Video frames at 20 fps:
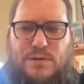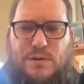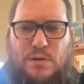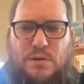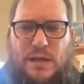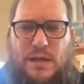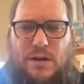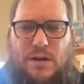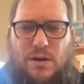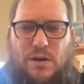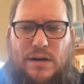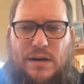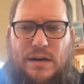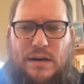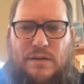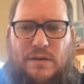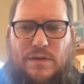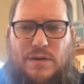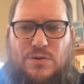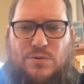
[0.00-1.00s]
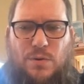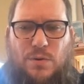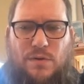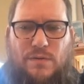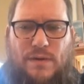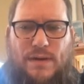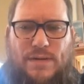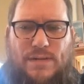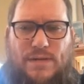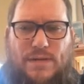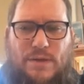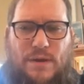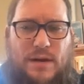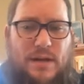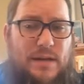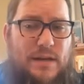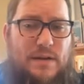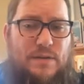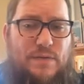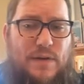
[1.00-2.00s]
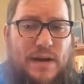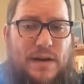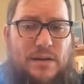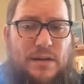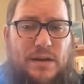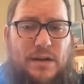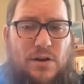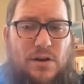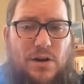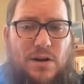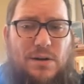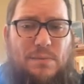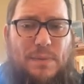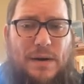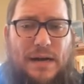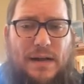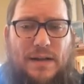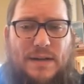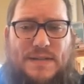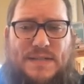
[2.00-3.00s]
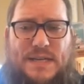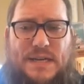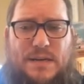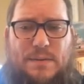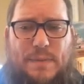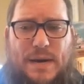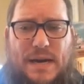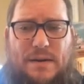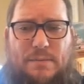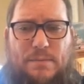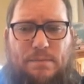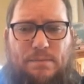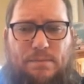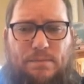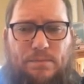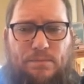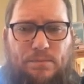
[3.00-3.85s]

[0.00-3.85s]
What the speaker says: click on individual events. So if I click on policy debate,